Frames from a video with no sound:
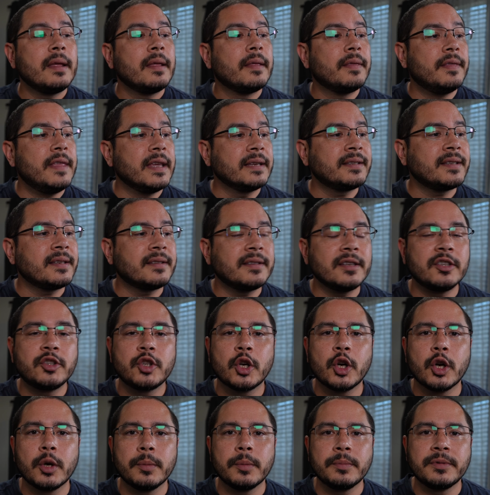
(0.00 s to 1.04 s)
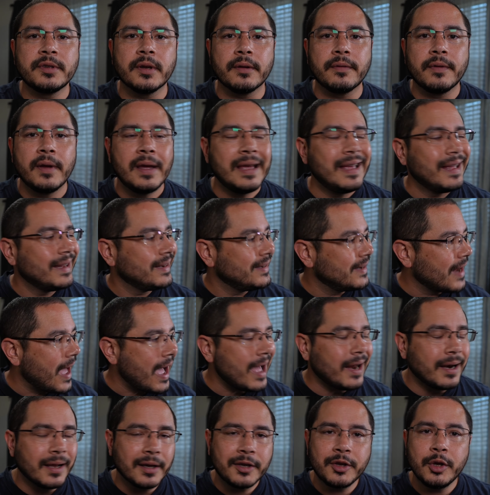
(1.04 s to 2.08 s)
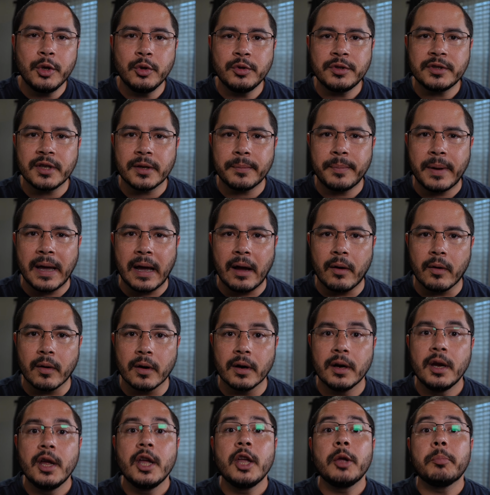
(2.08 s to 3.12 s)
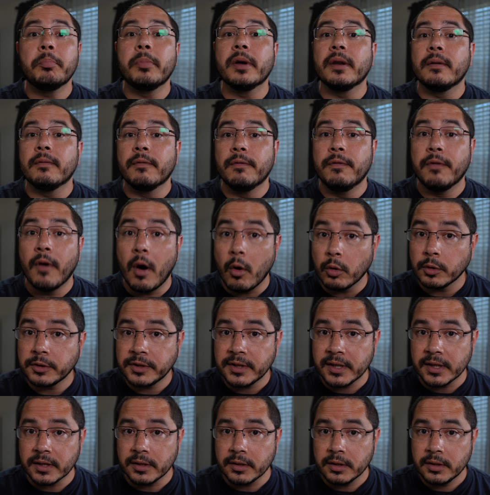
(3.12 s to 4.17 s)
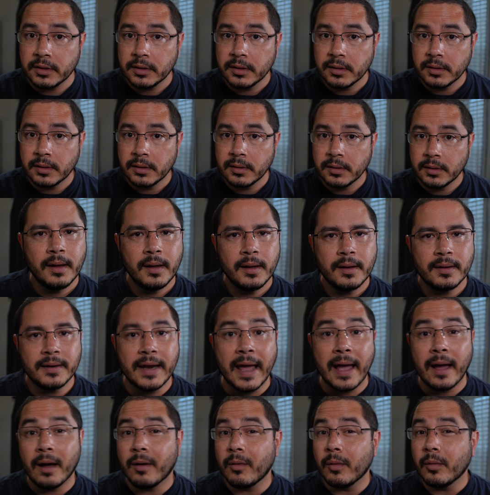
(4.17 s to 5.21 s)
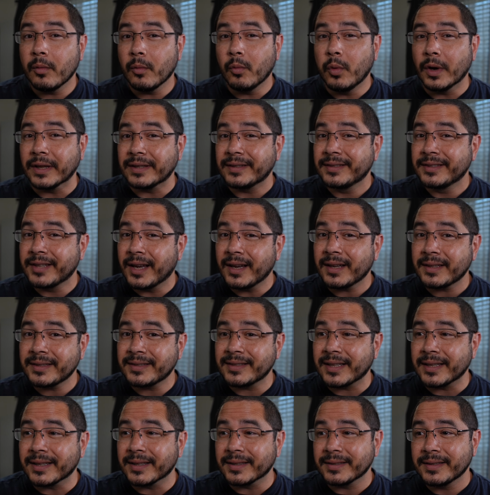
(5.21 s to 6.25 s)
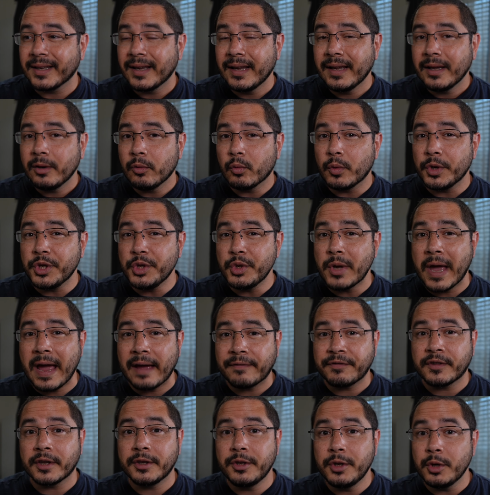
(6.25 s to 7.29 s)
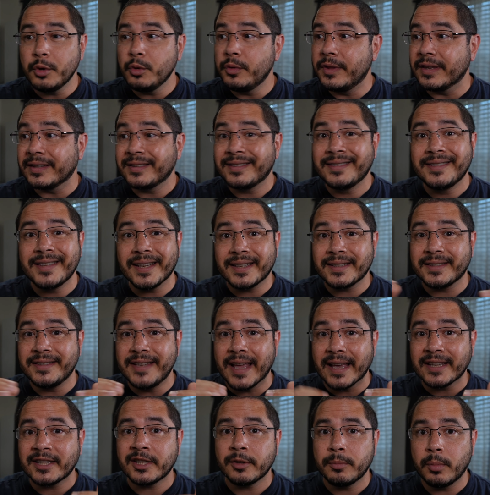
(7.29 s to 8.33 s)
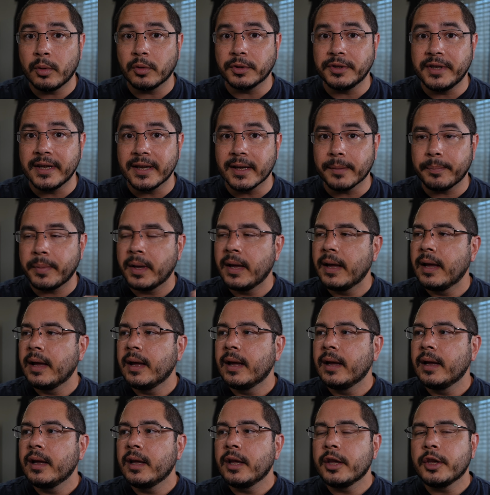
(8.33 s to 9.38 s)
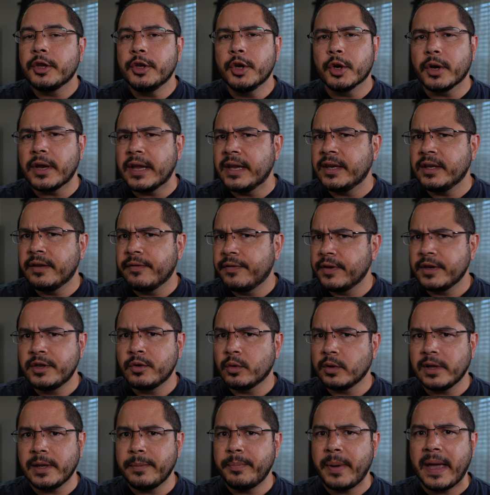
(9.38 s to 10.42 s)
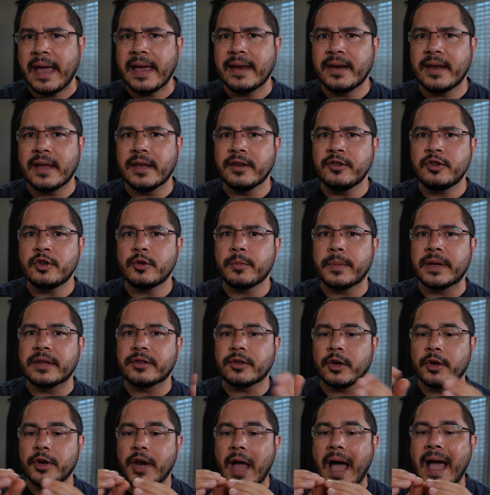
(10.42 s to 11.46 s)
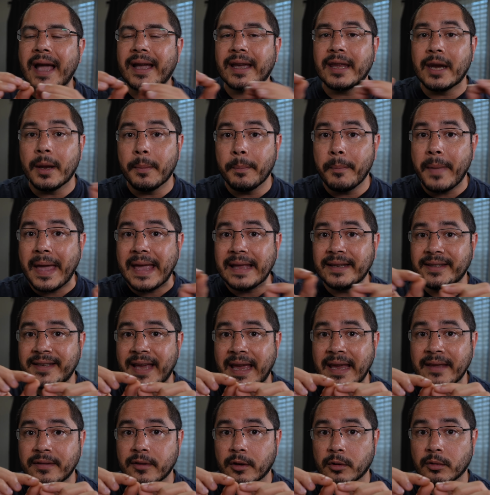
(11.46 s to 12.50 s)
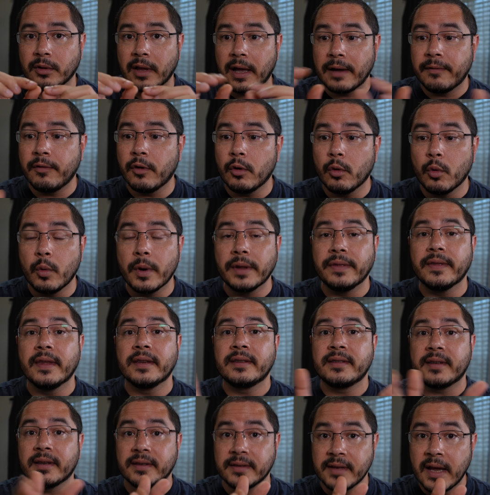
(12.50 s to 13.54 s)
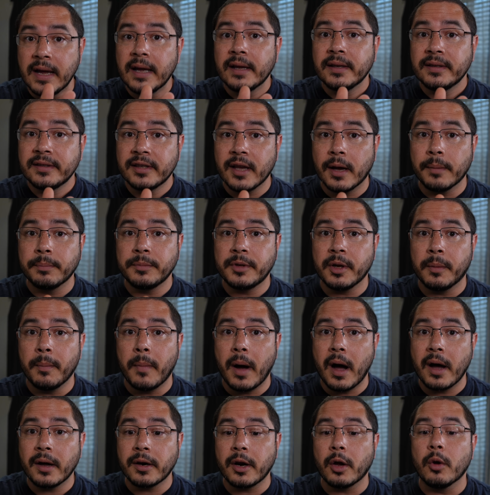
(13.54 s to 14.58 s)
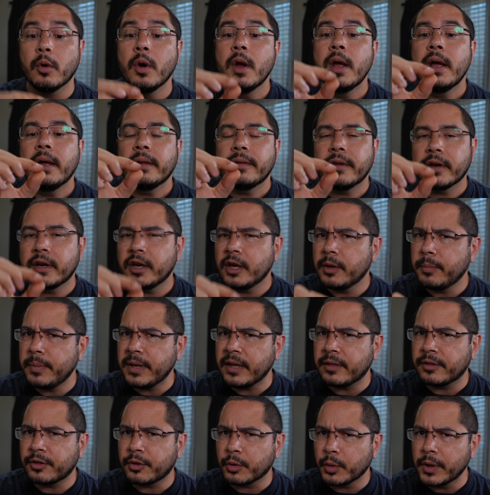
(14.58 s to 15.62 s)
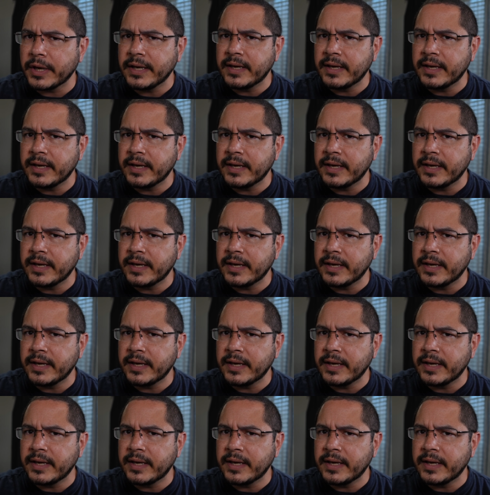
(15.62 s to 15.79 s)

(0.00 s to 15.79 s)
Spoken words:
This is in terms of not acoustic power, but voltage. Now, what sucks is when you have to do this 6 decibel dip, your individually panned instruments are not going to maintain their level when this is summed to mono. They're going to be 3